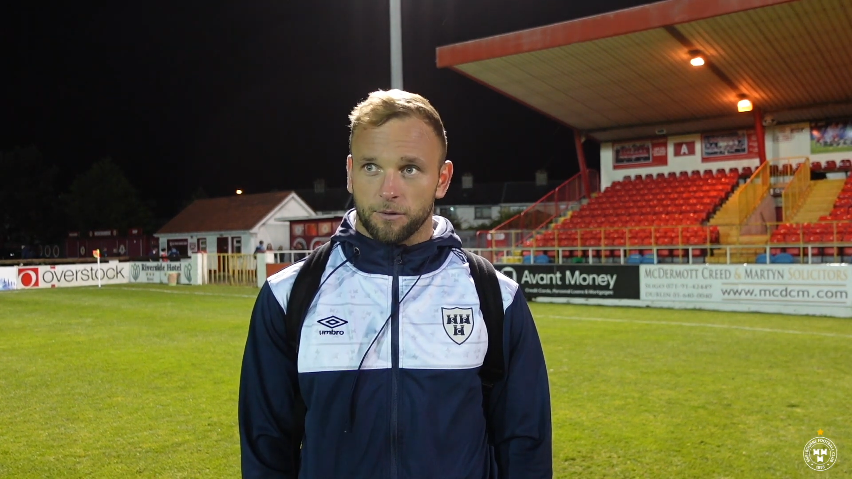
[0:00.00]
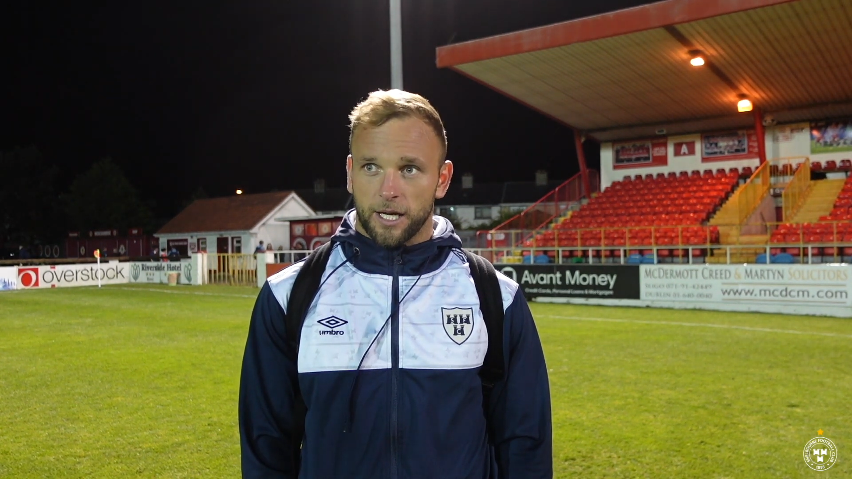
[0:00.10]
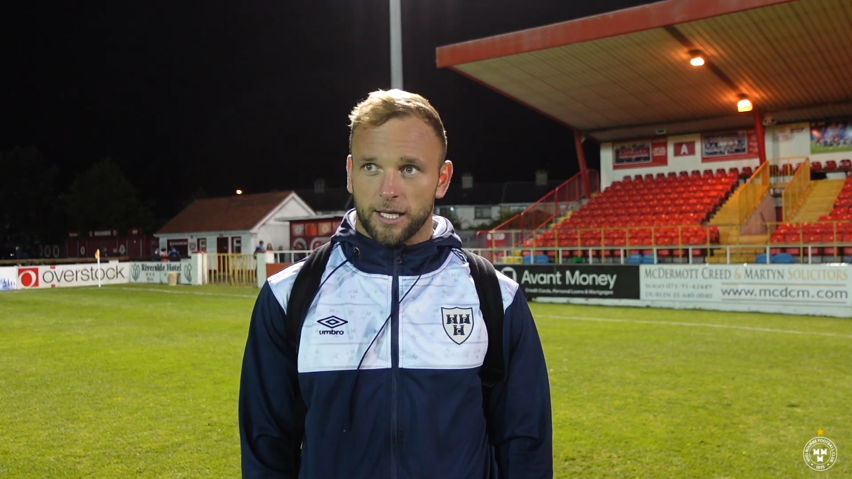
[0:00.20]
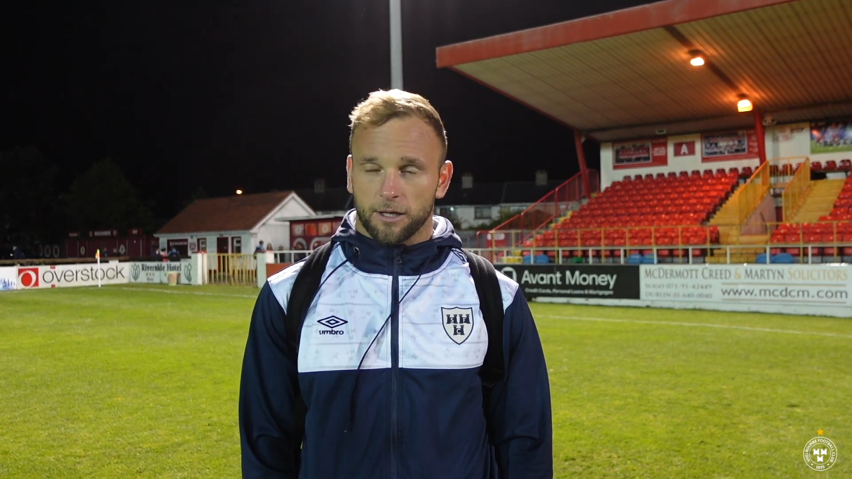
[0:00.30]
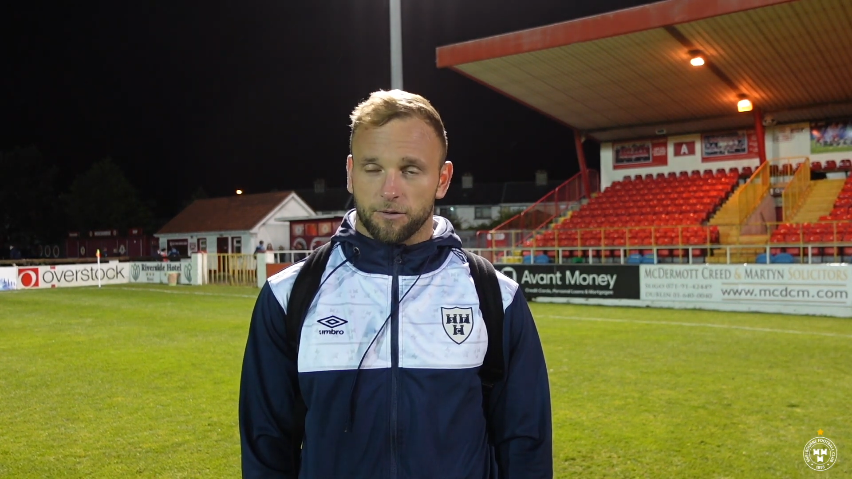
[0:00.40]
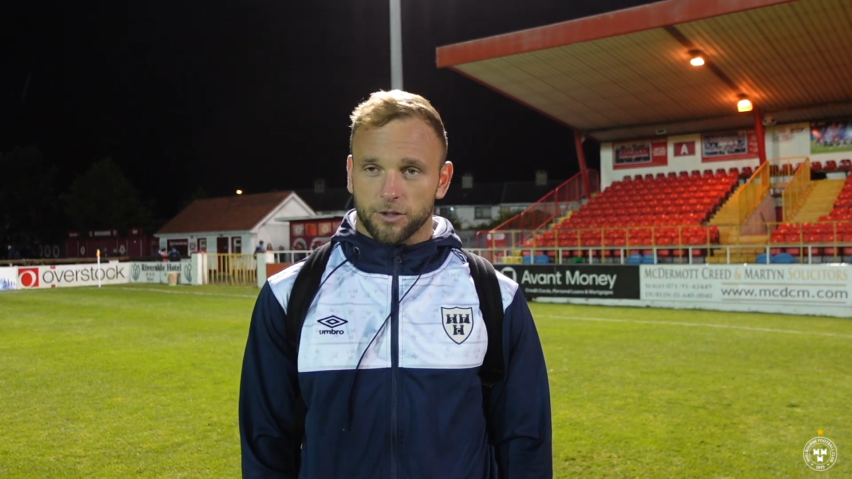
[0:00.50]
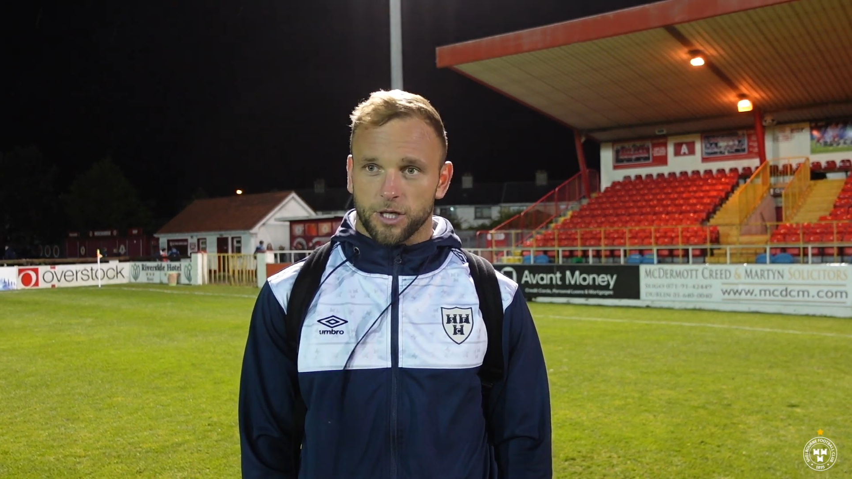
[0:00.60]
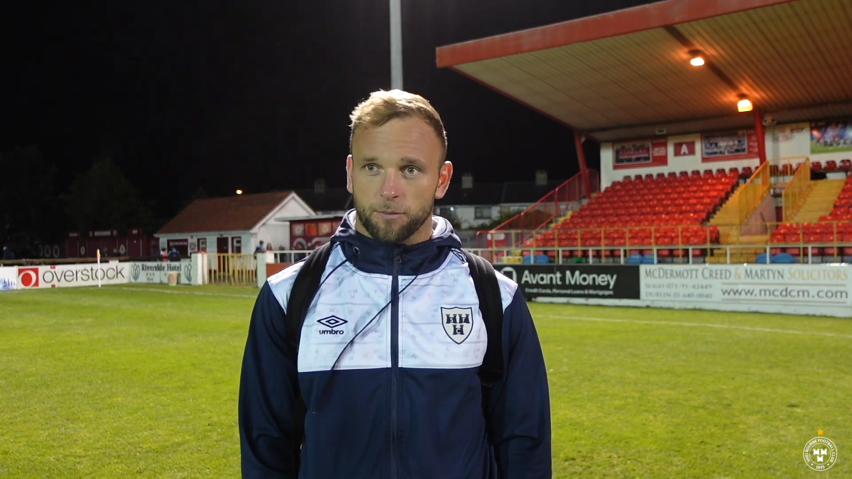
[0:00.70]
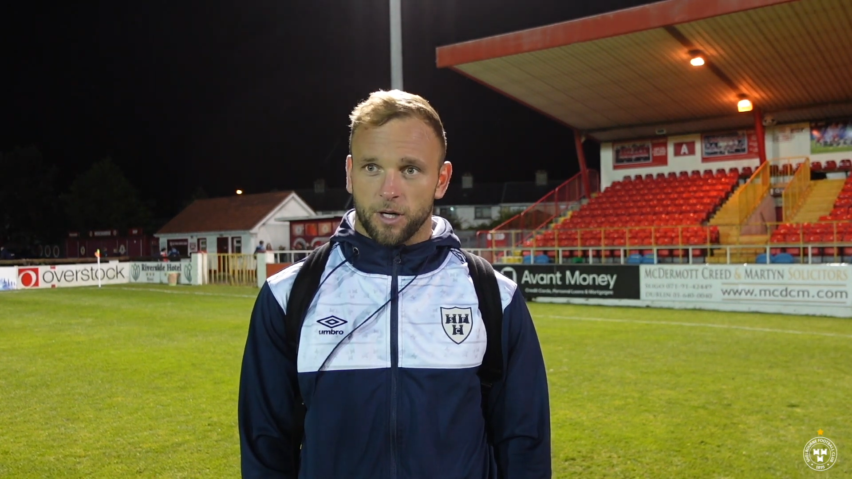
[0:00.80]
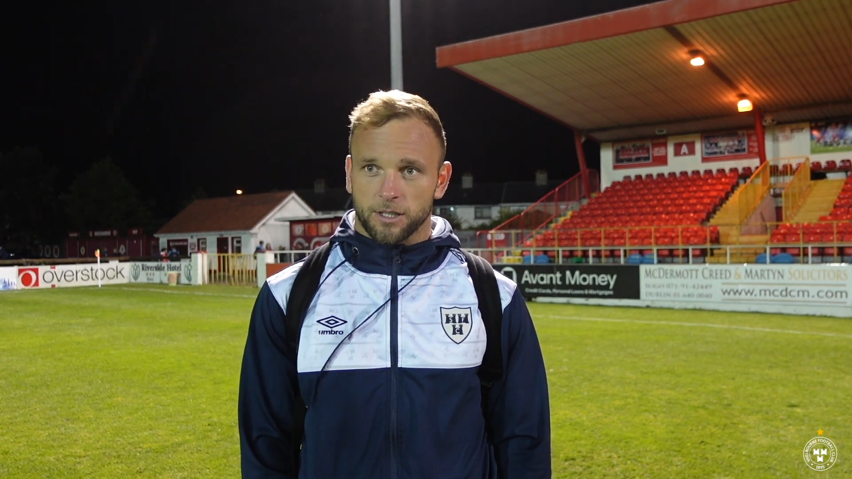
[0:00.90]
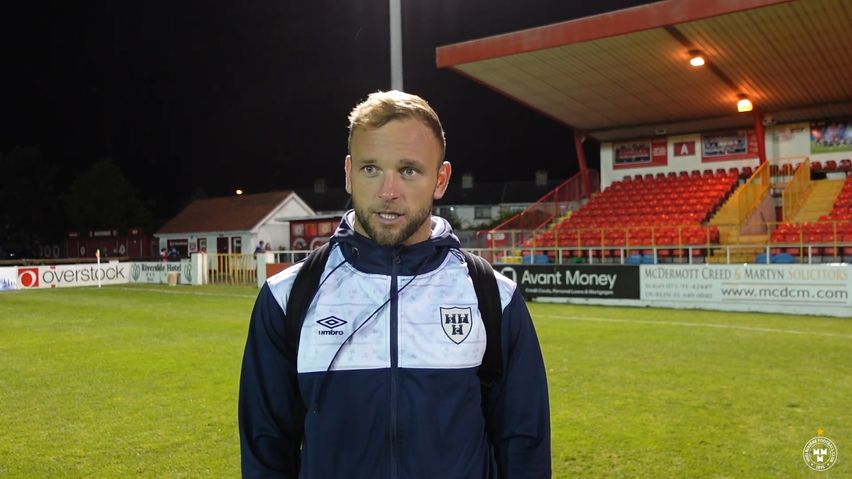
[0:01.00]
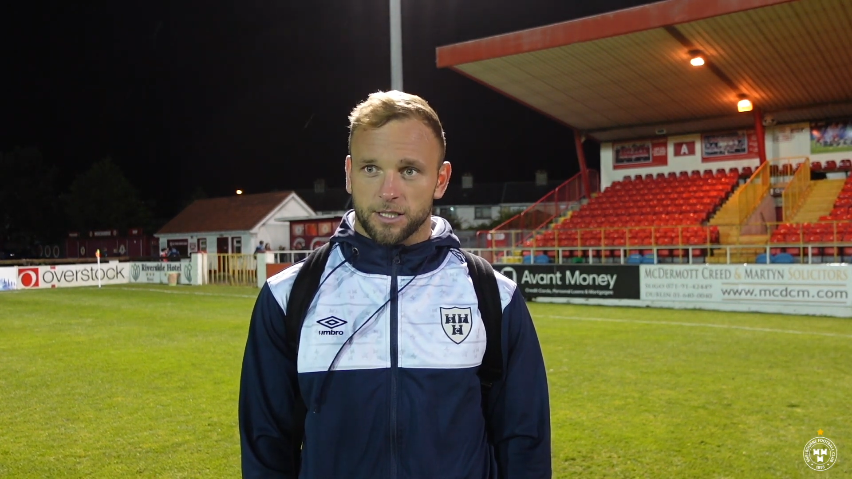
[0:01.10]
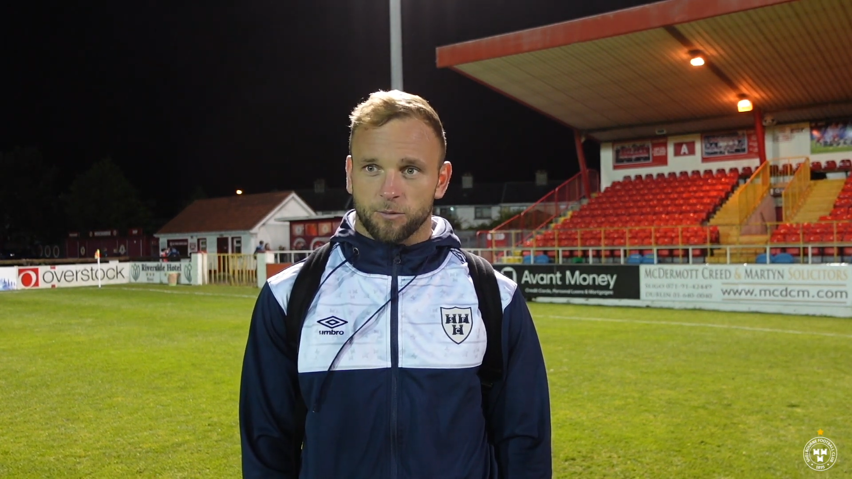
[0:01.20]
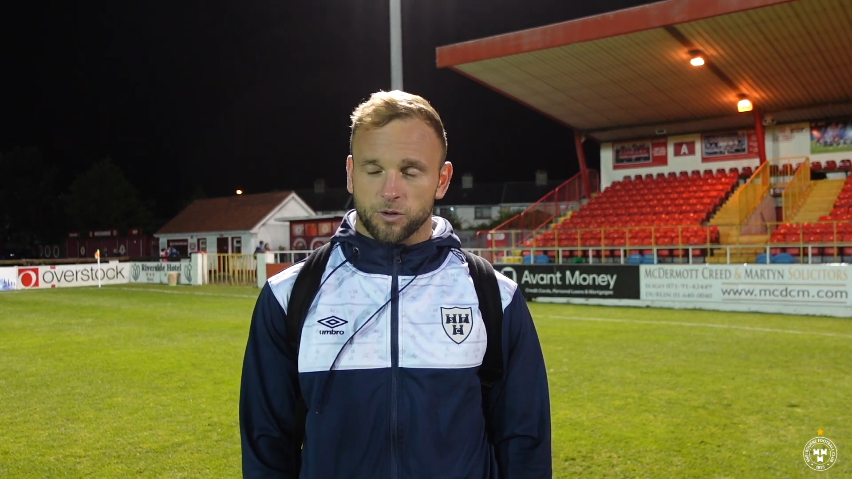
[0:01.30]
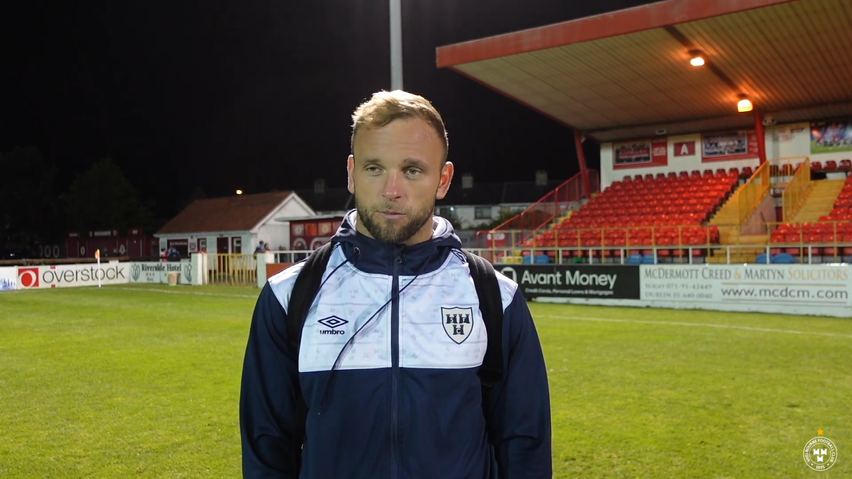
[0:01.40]
We held out for 3 points, and
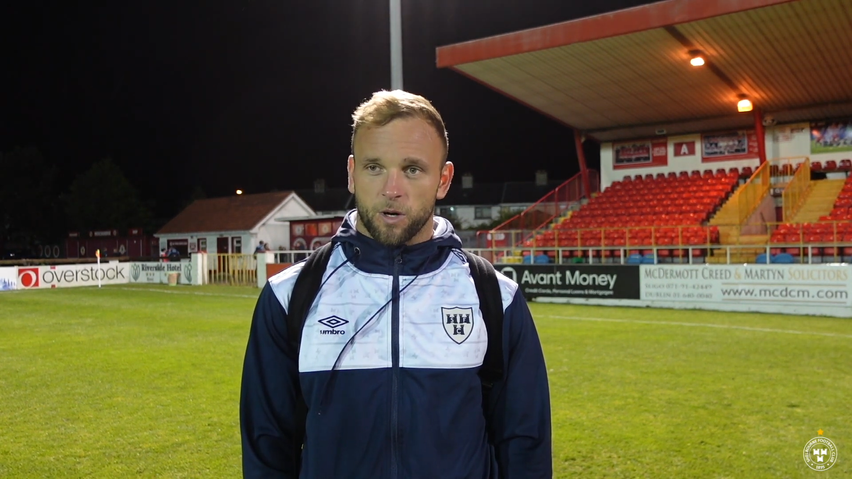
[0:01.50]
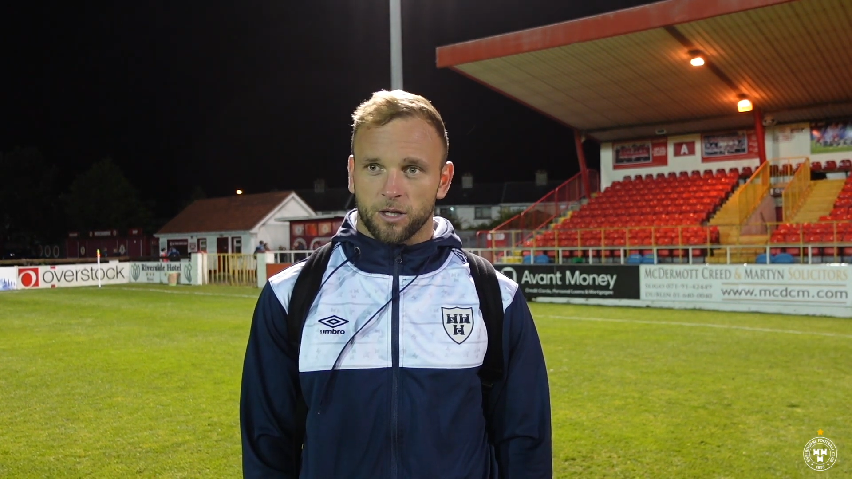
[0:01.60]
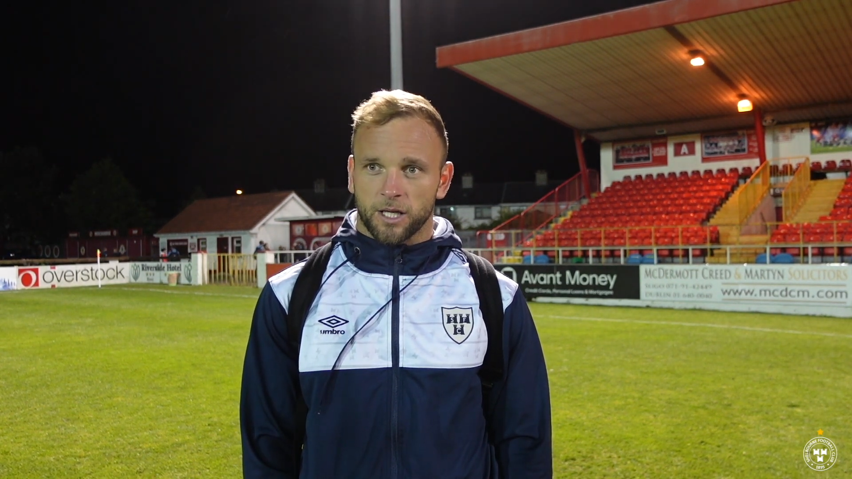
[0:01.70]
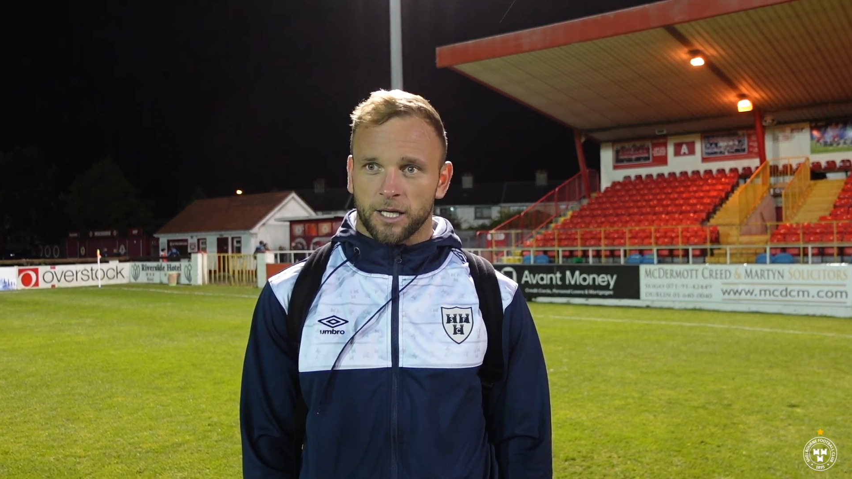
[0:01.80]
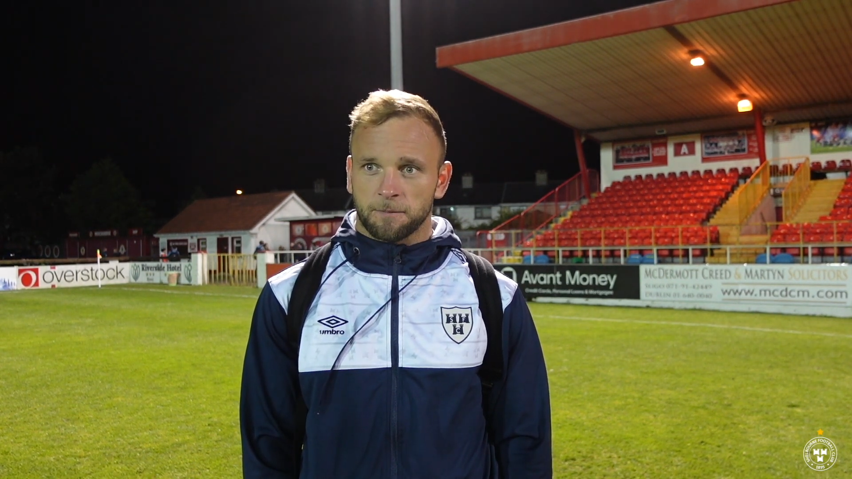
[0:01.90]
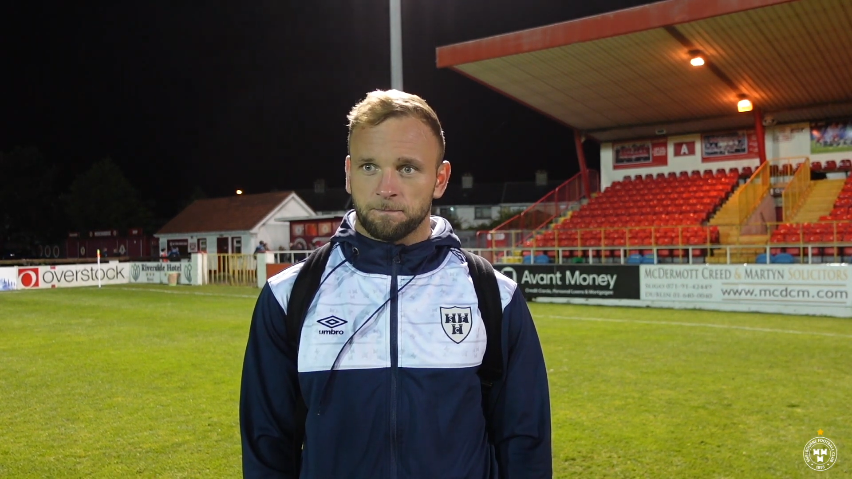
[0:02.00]
that's the most important thing.